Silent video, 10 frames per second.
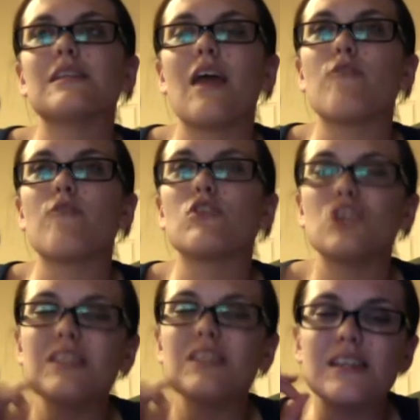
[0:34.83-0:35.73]
it's like for
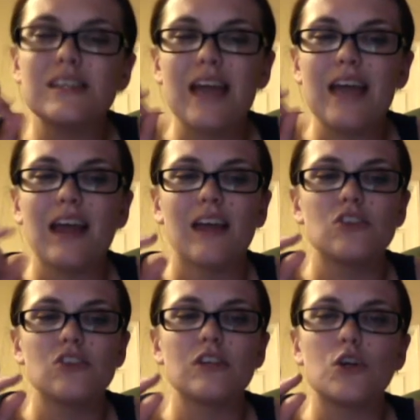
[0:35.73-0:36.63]
just a second,
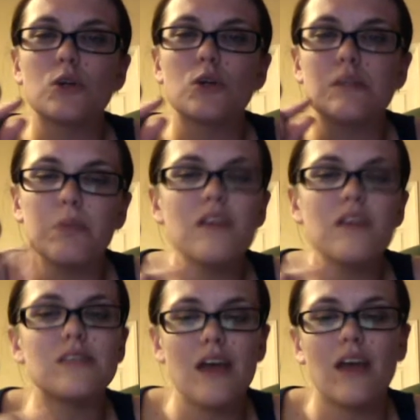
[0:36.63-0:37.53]
just a
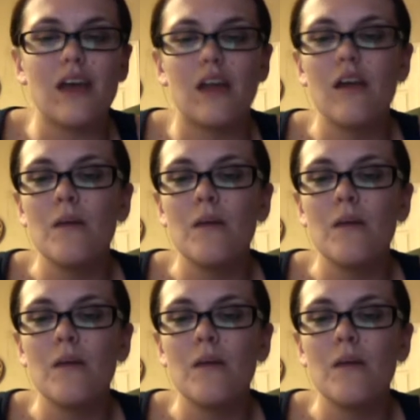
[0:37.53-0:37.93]
split second,